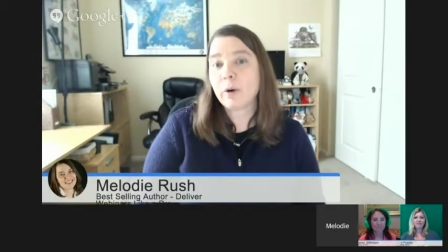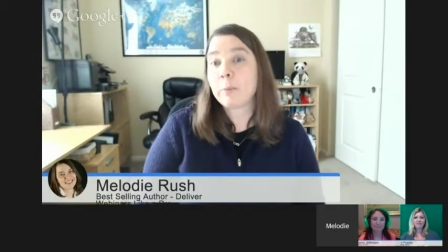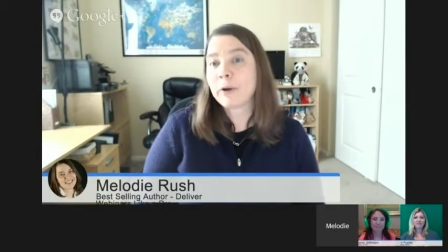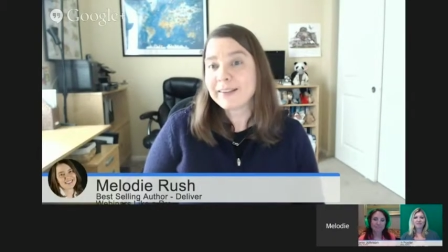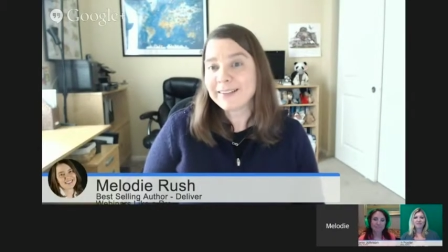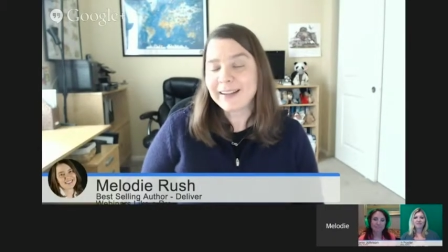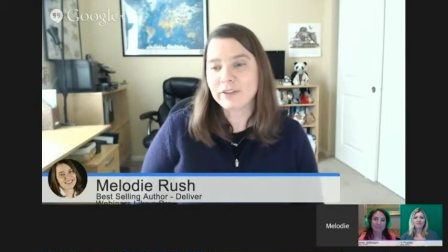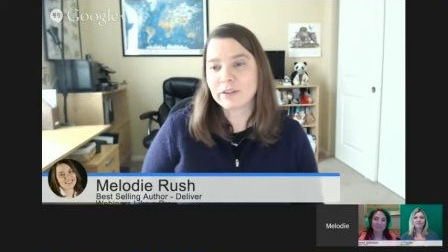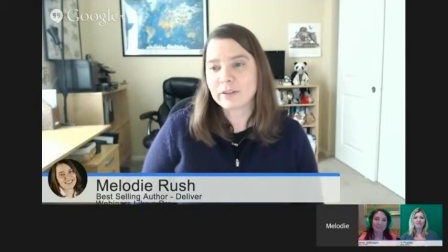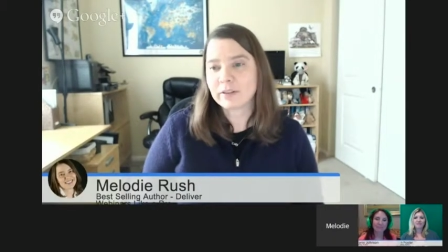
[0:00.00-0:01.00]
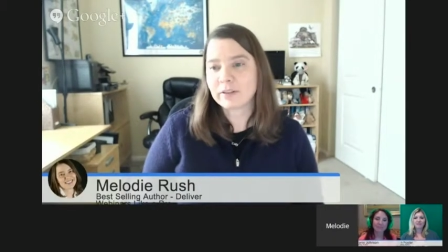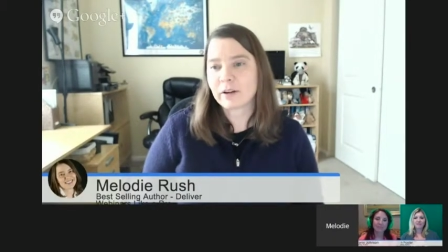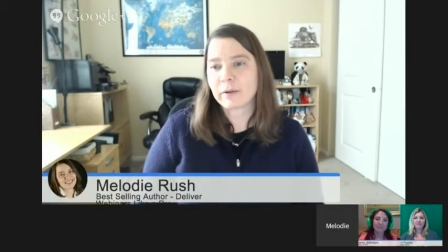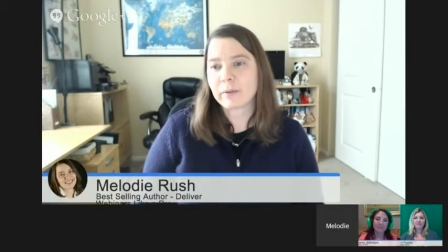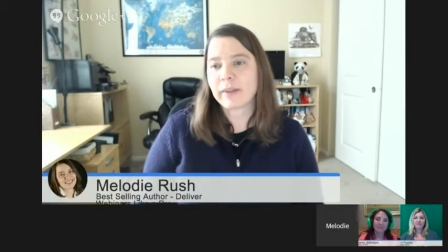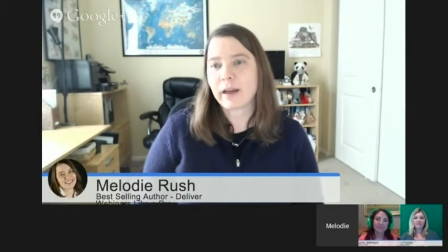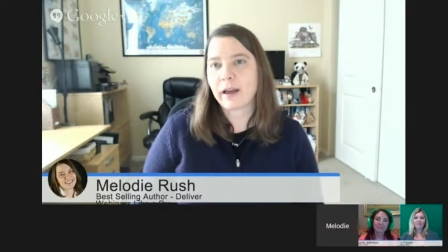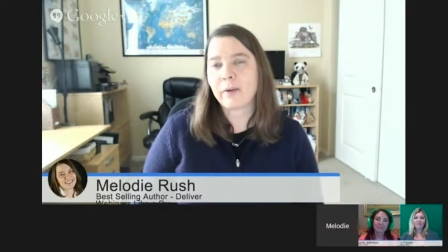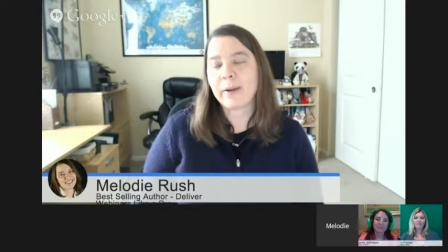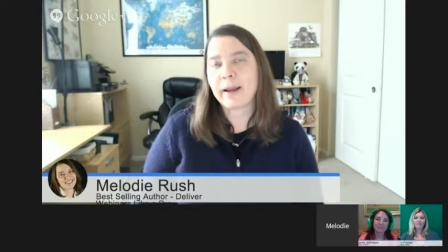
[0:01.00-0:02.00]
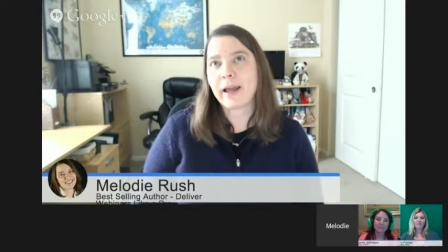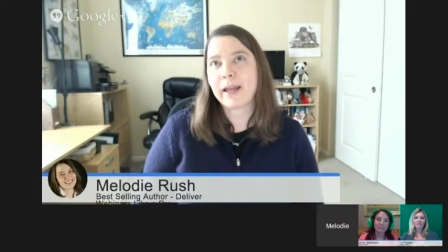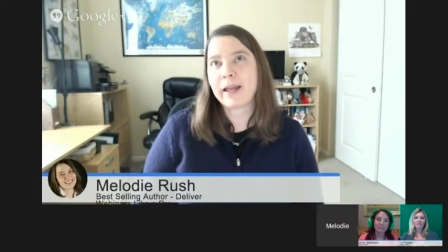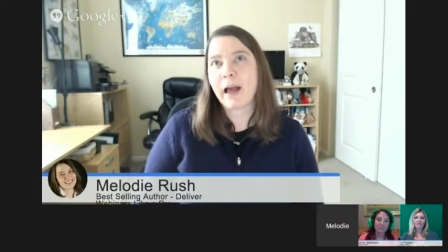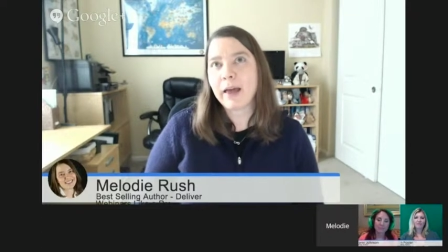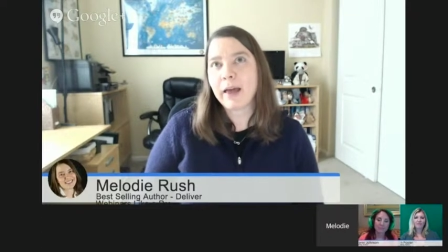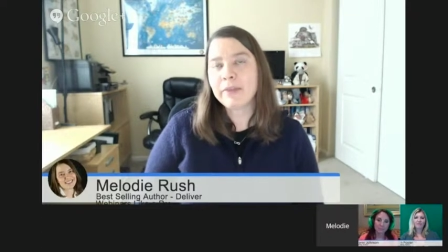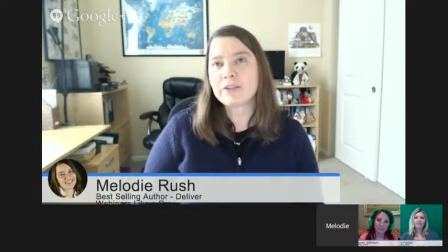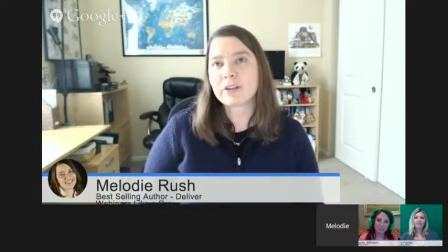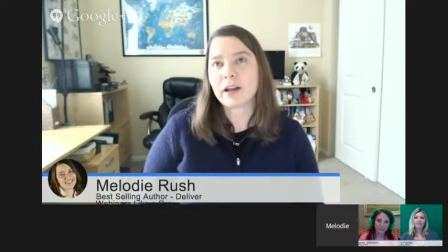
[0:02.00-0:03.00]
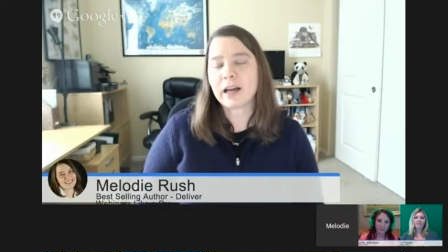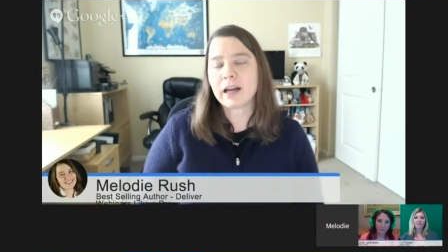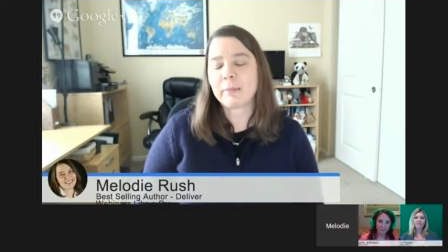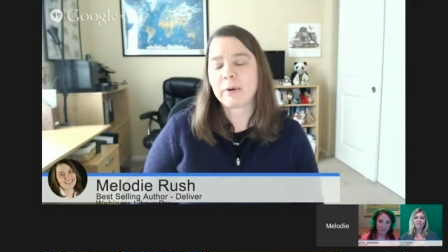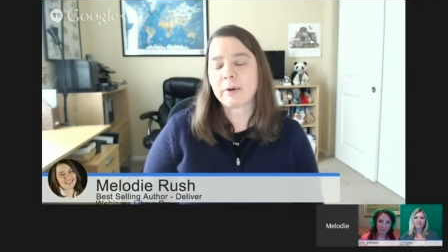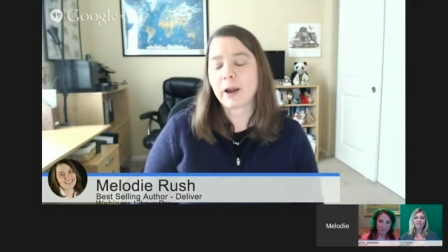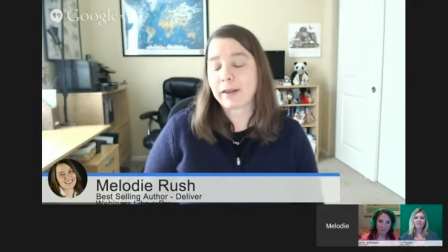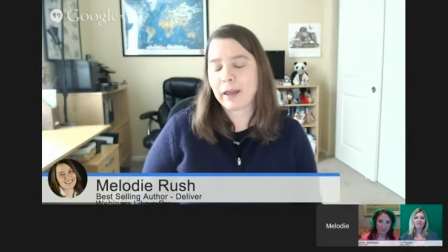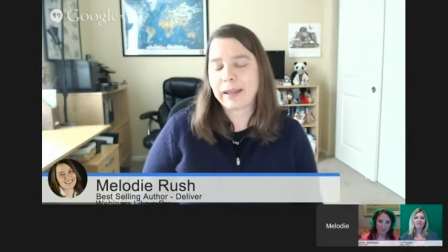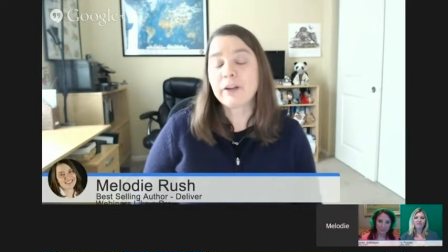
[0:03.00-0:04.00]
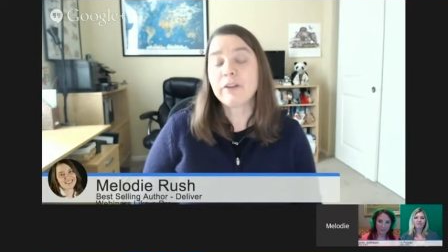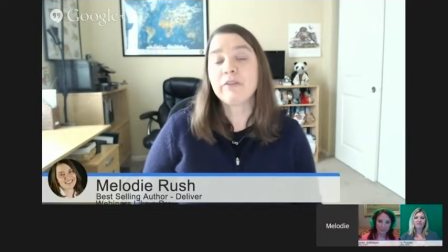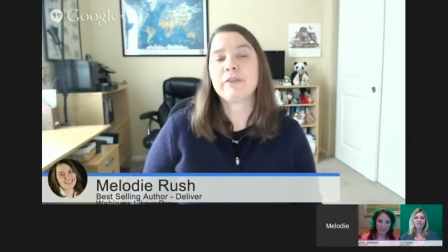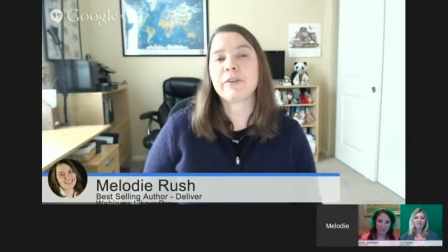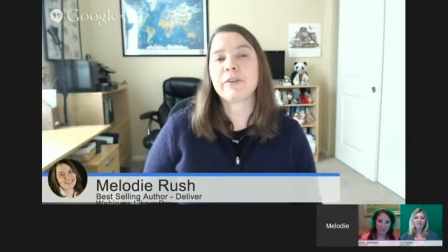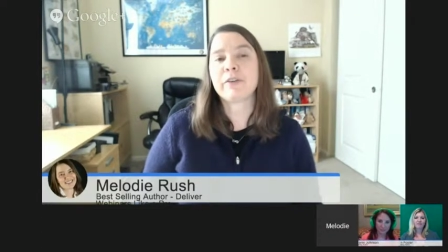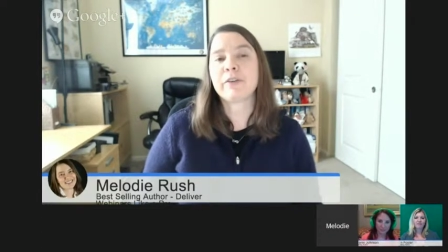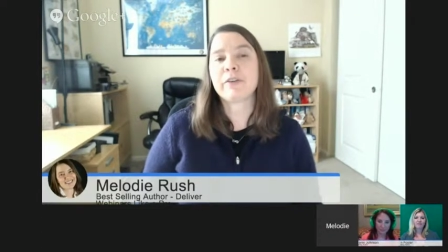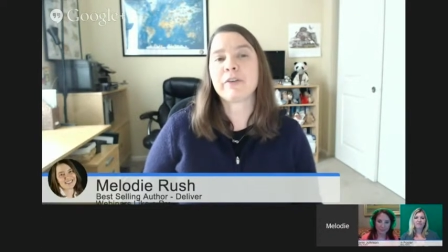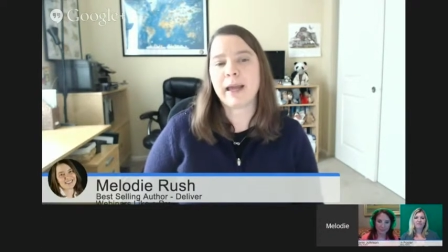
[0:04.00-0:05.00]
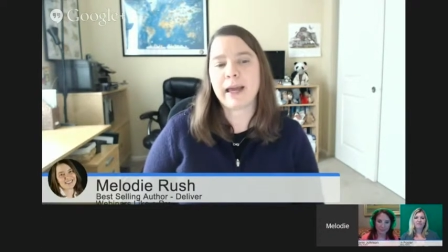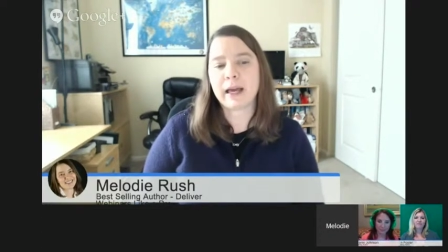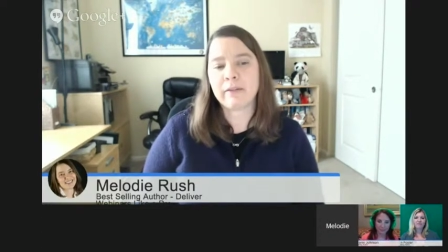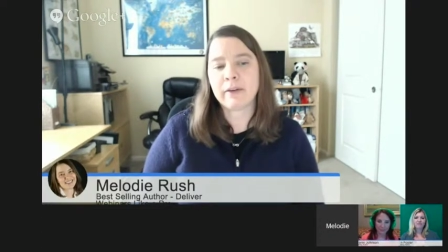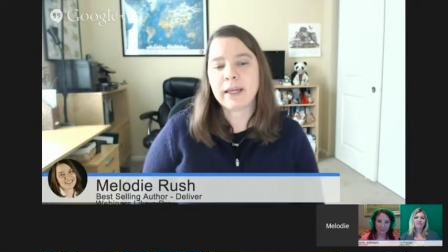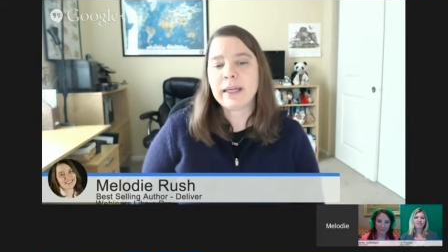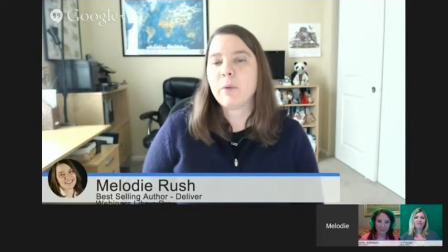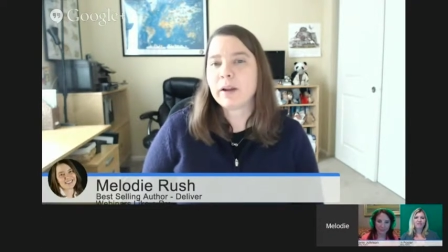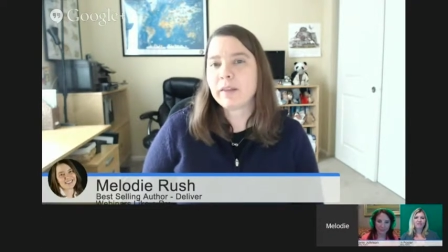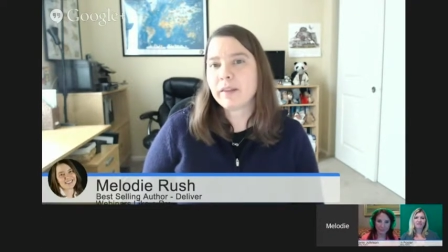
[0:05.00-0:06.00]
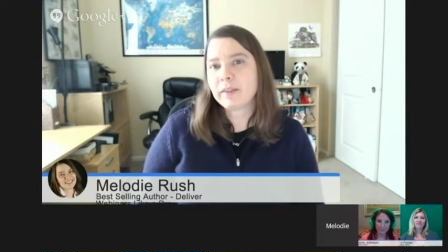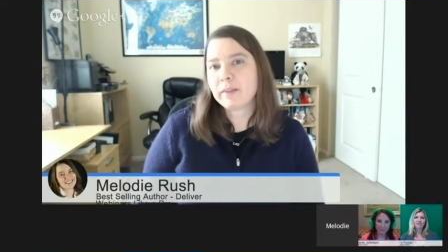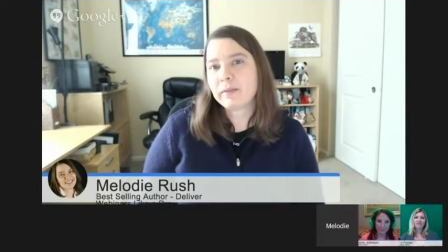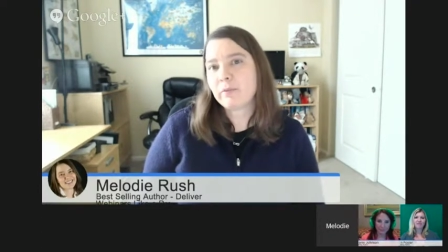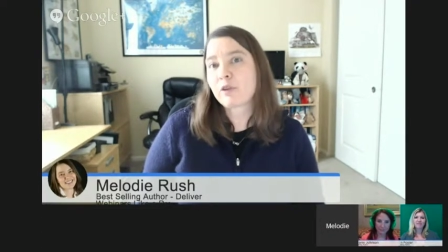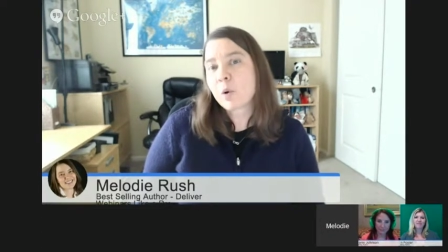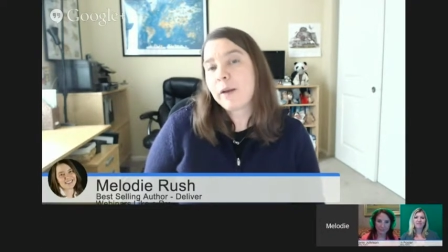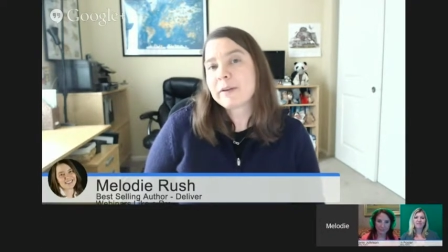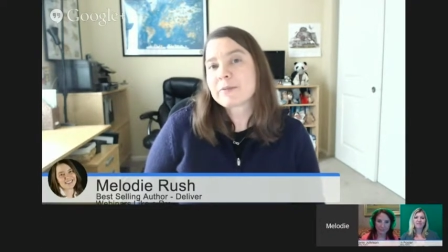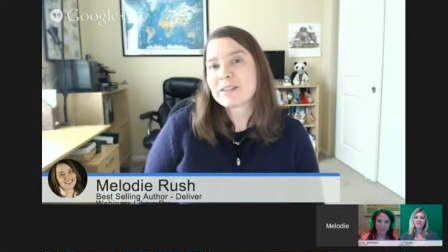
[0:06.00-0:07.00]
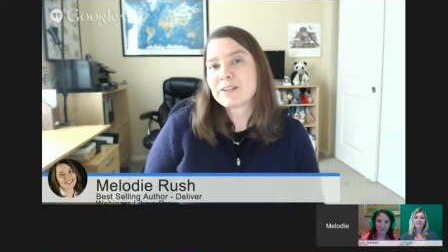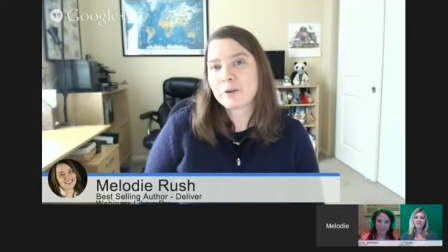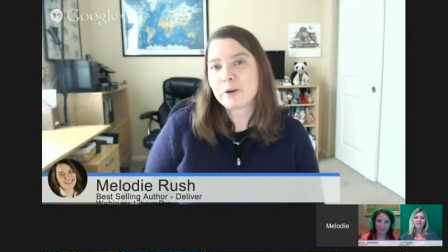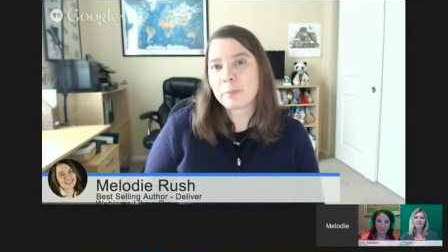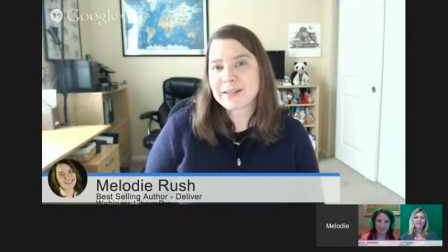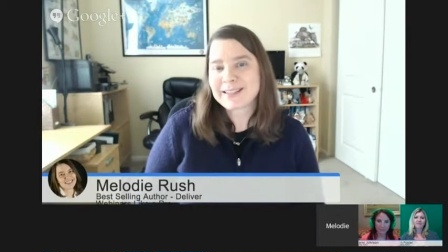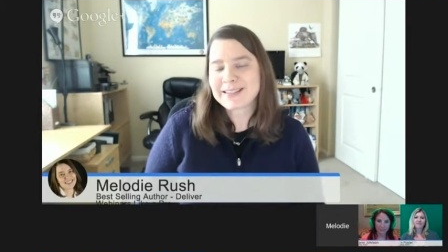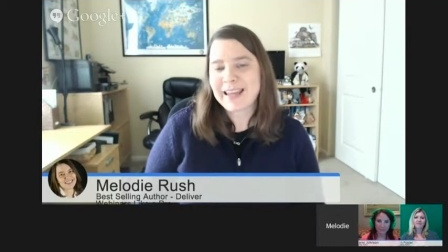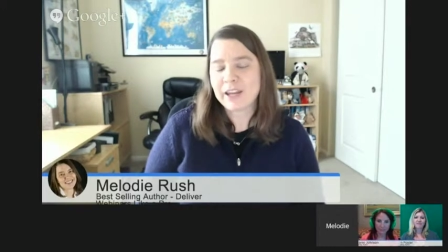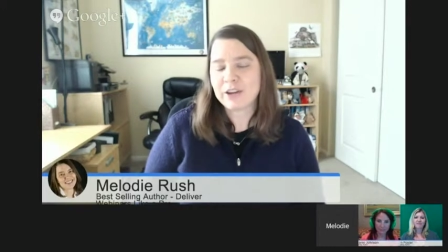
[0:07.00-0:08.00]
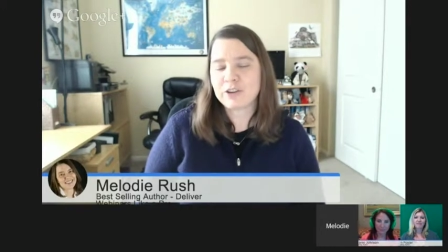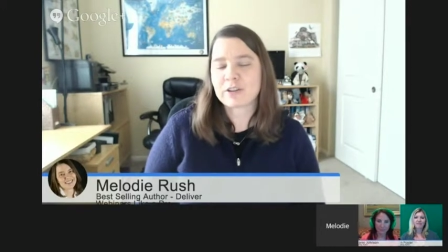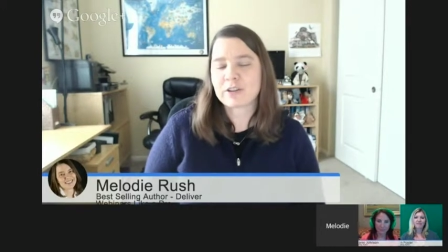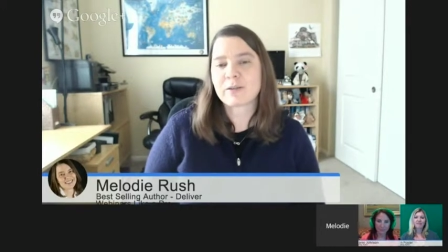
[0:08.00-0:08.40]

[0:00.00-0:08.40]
presentations to start with, when I got the job, or I interviewed for the job I have, one of the requirements was to do a presentation.